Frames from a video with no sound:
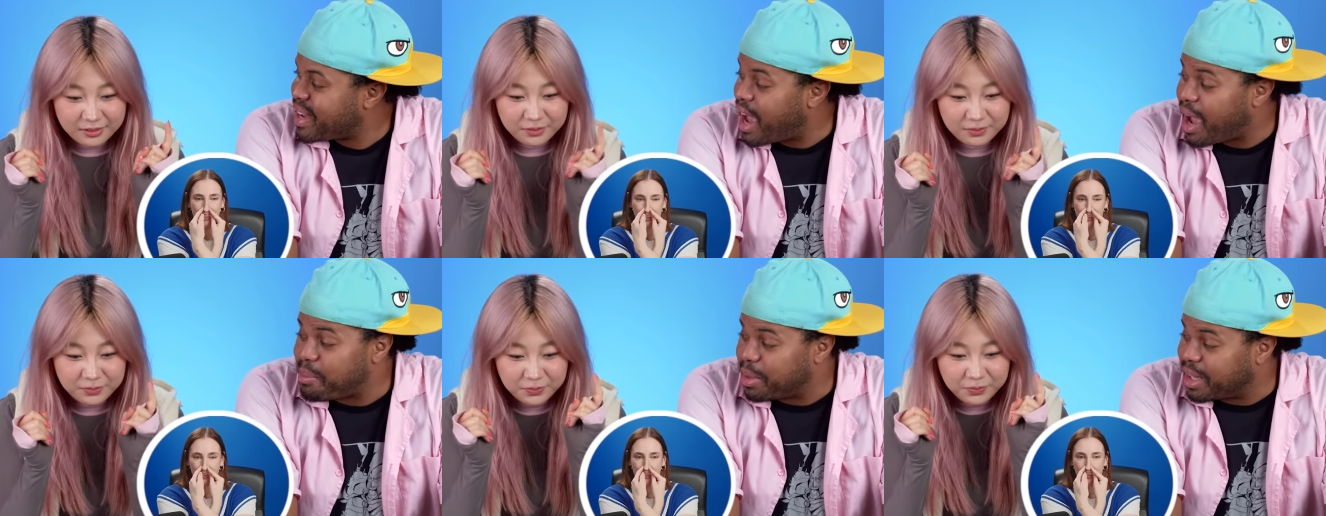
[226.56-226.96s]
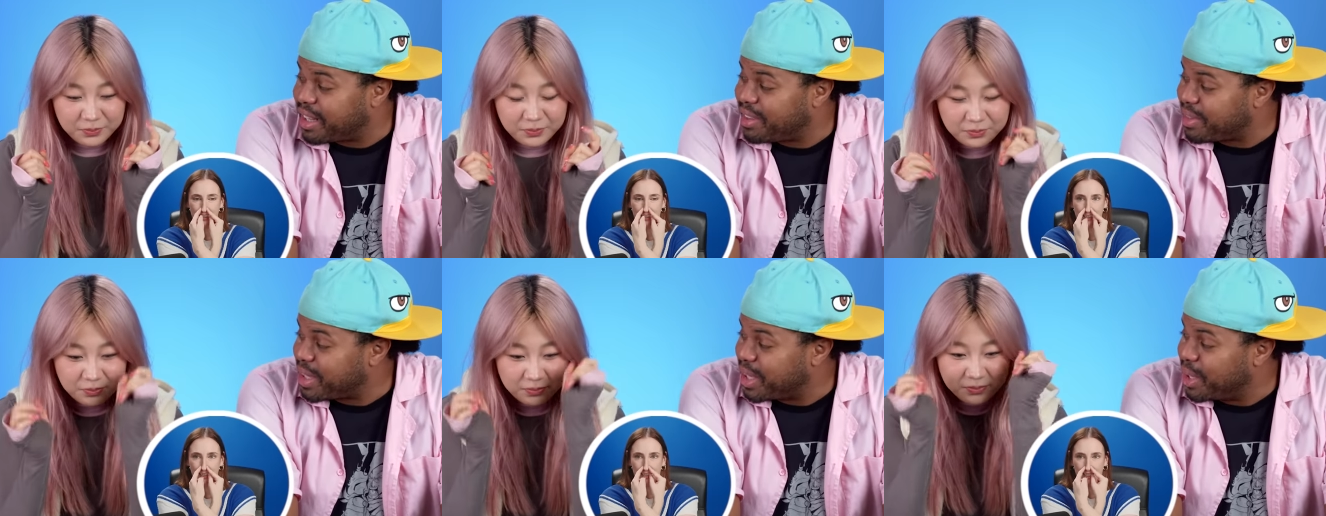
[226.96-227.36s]
Speaker 1: I
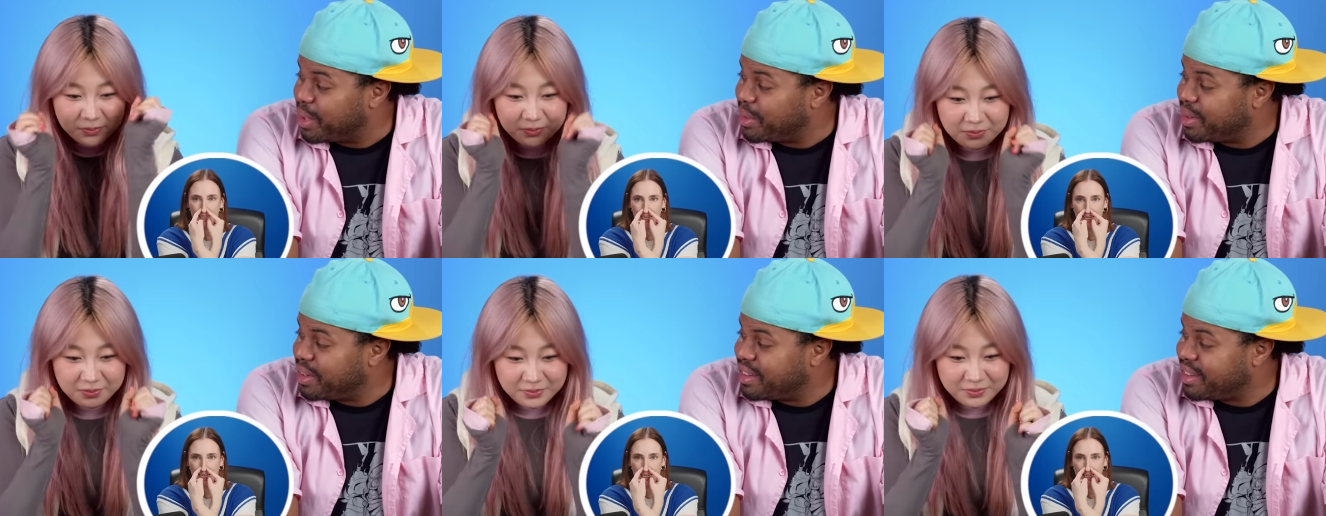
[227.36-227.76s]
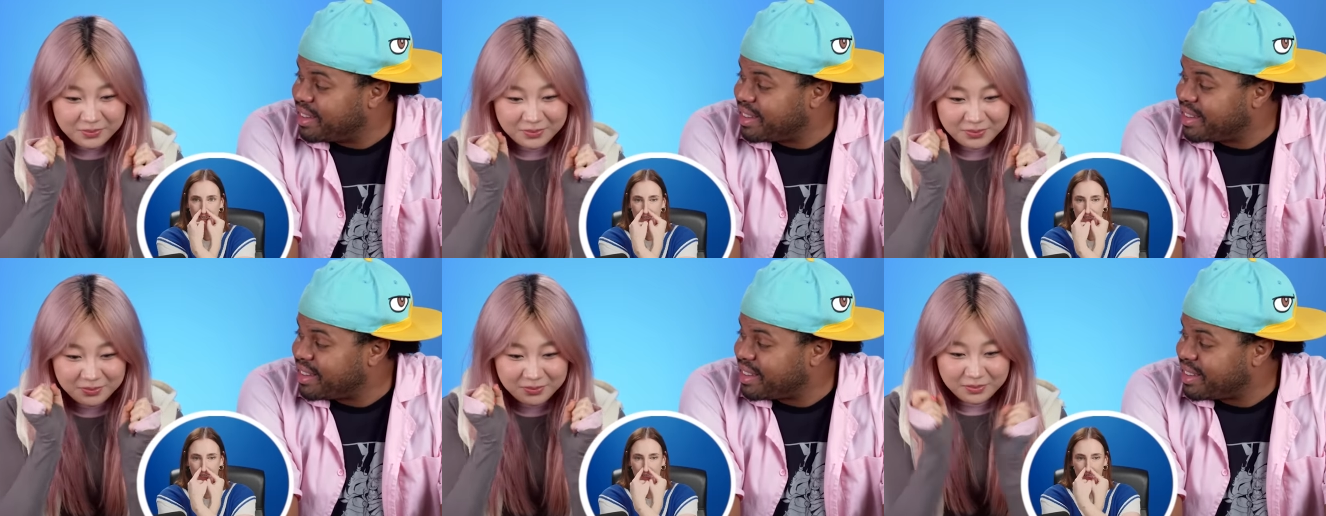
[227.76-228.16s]
believe in you.
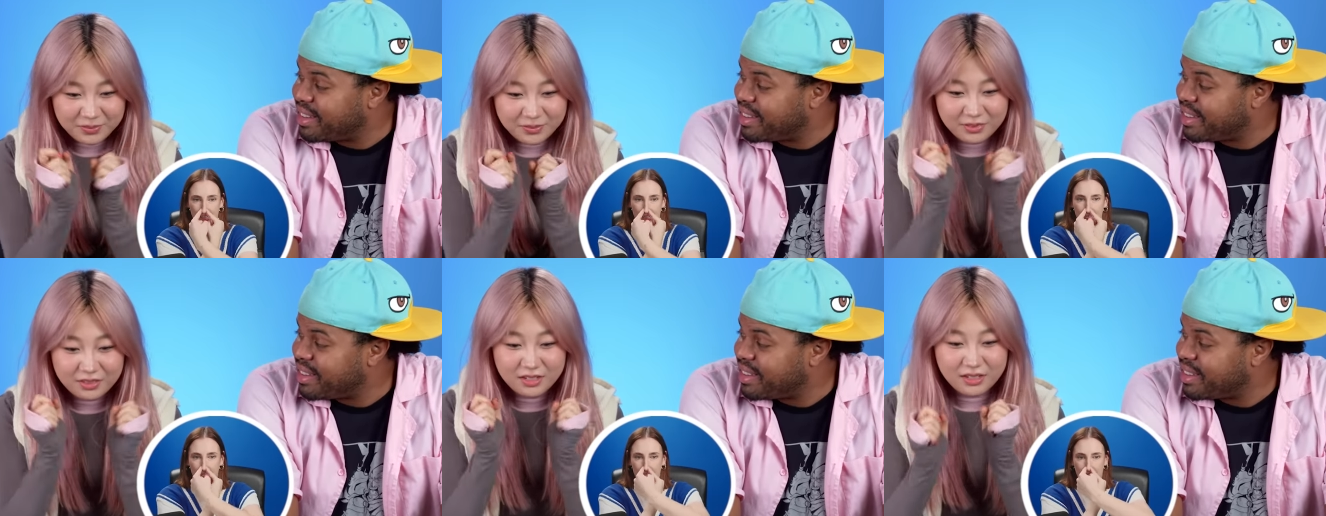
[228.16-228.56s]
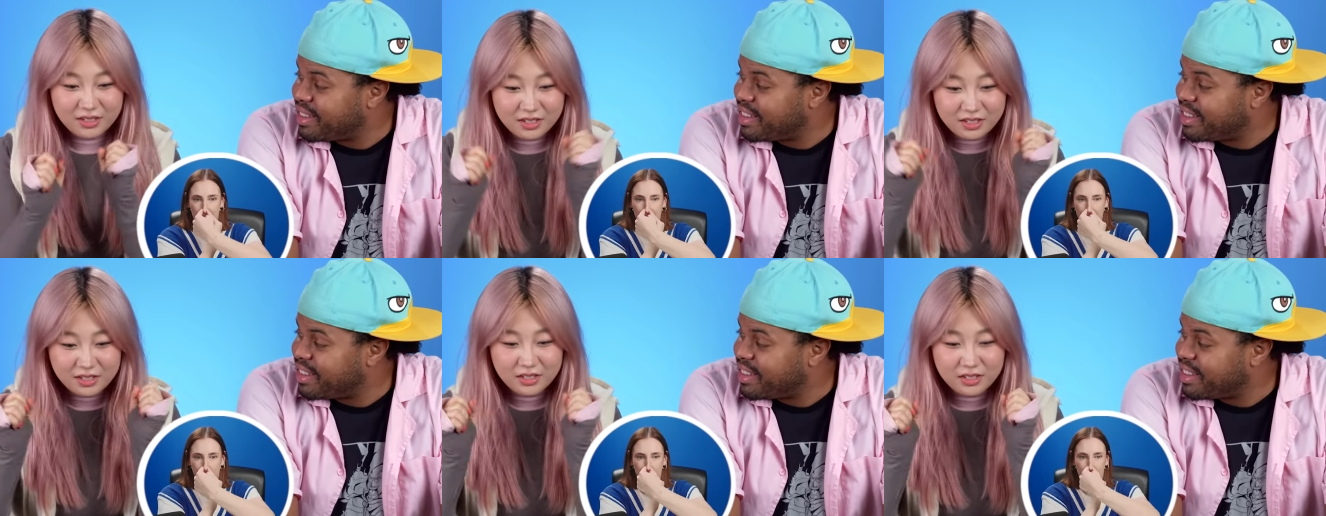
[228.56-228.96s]
I can't
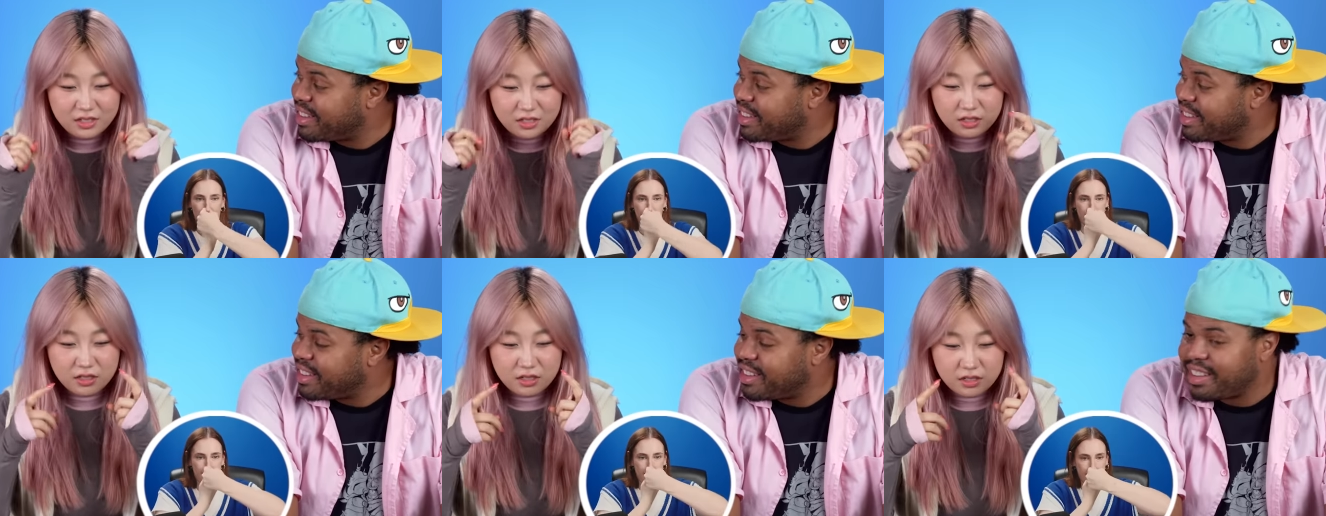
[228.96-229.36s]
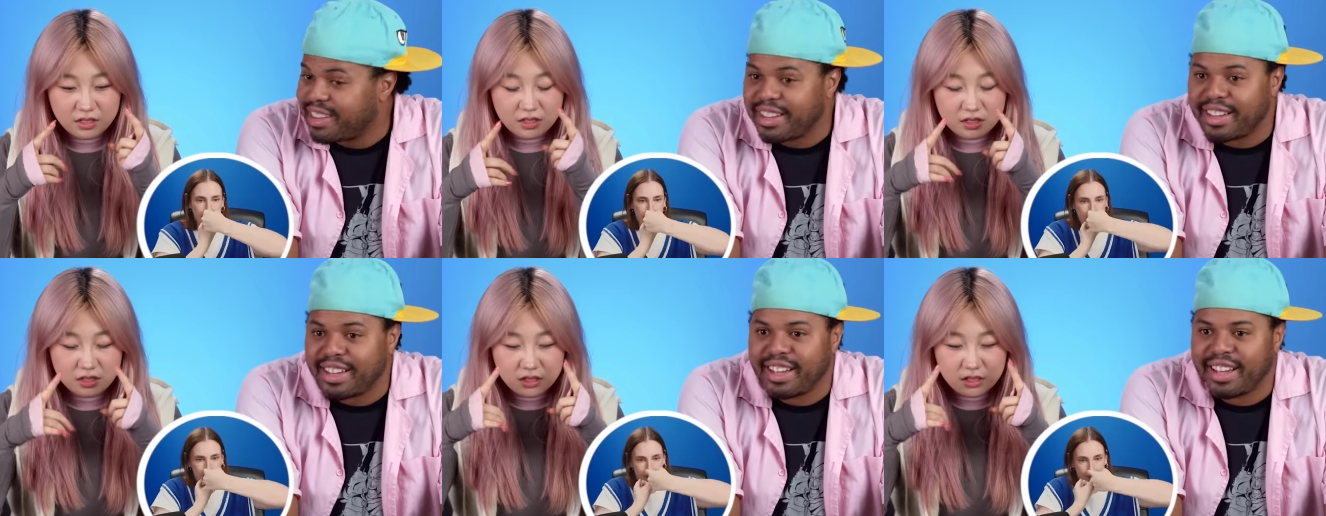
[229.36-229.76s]
do it.
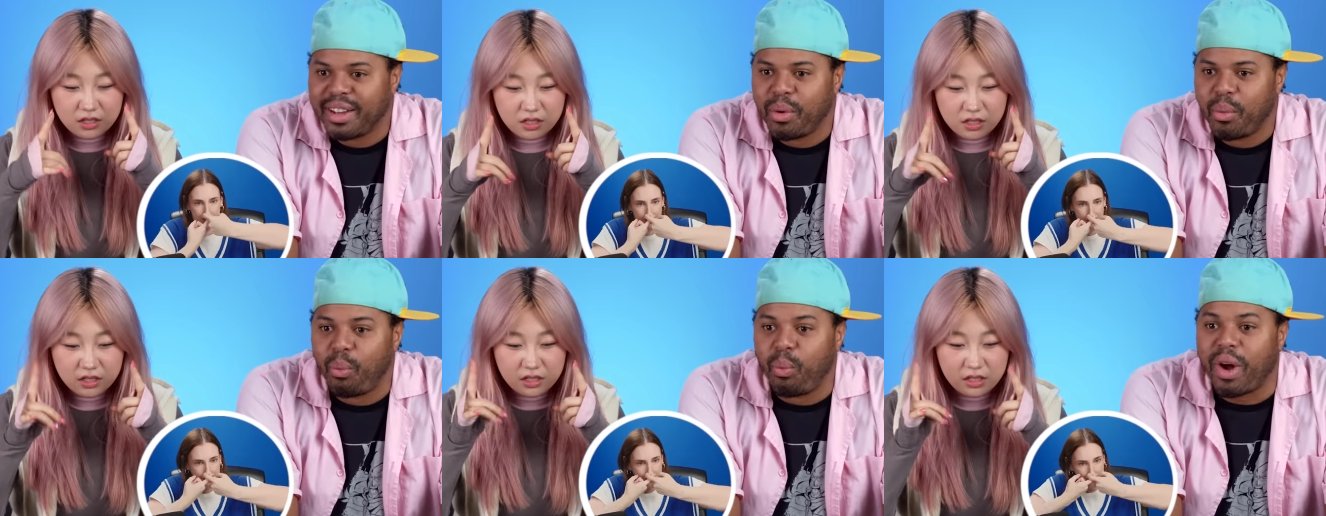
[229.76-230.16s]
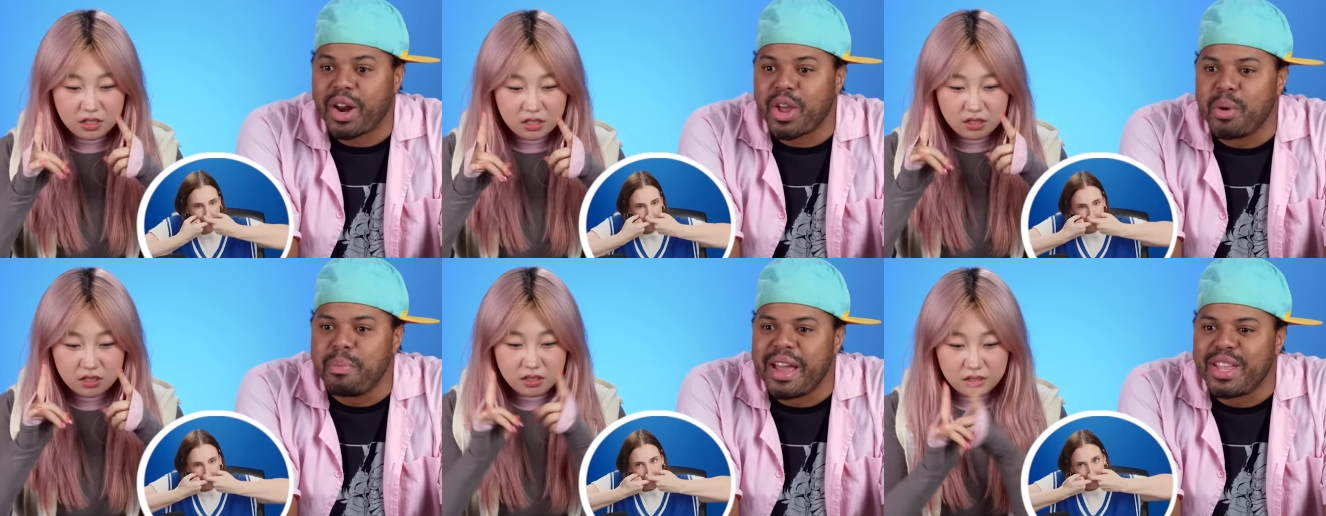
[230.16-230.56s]
What do
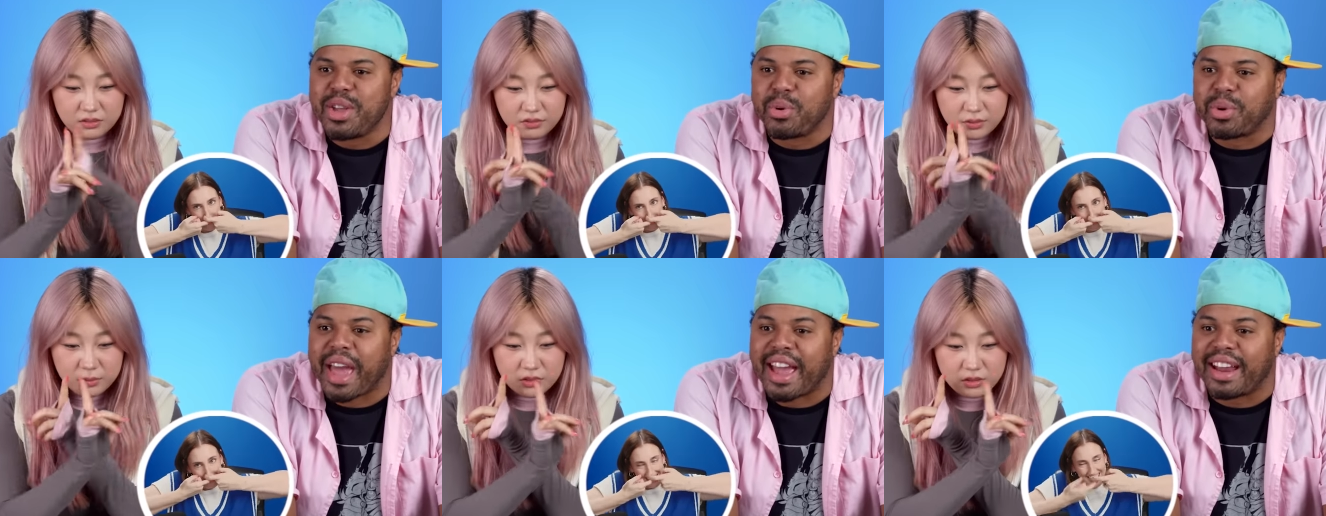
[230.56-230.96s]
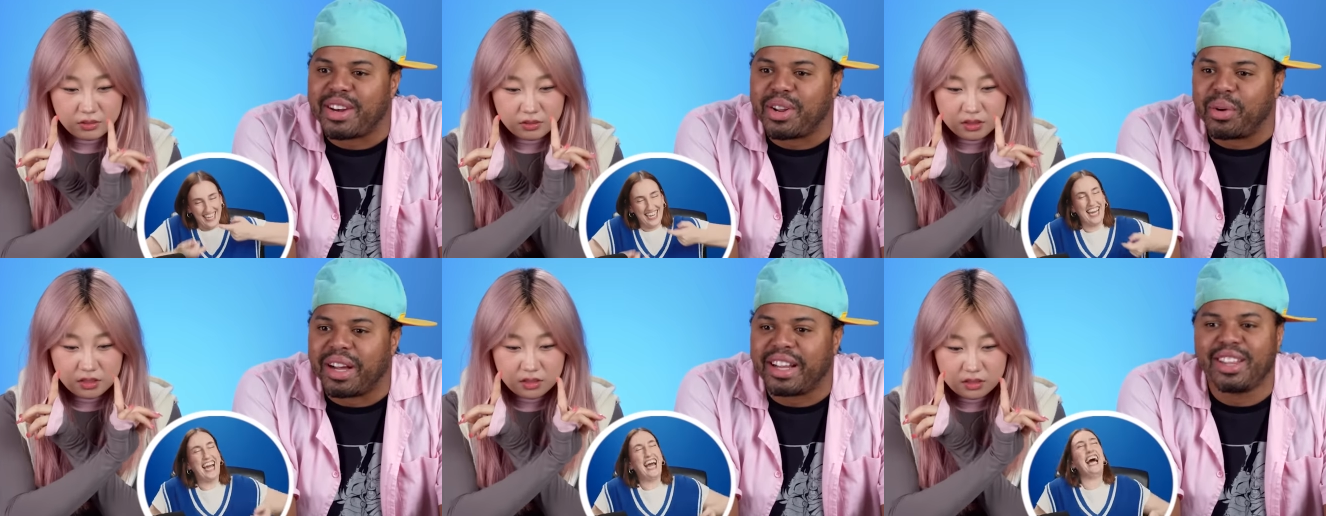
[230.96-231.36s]
you mean you can't
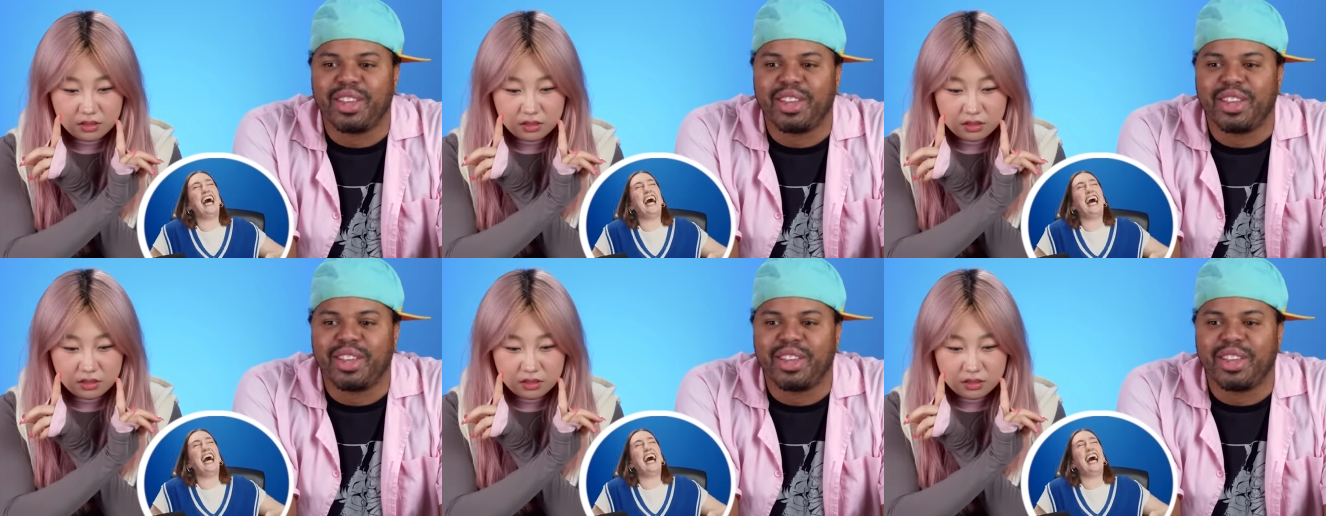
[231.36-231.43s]
do it?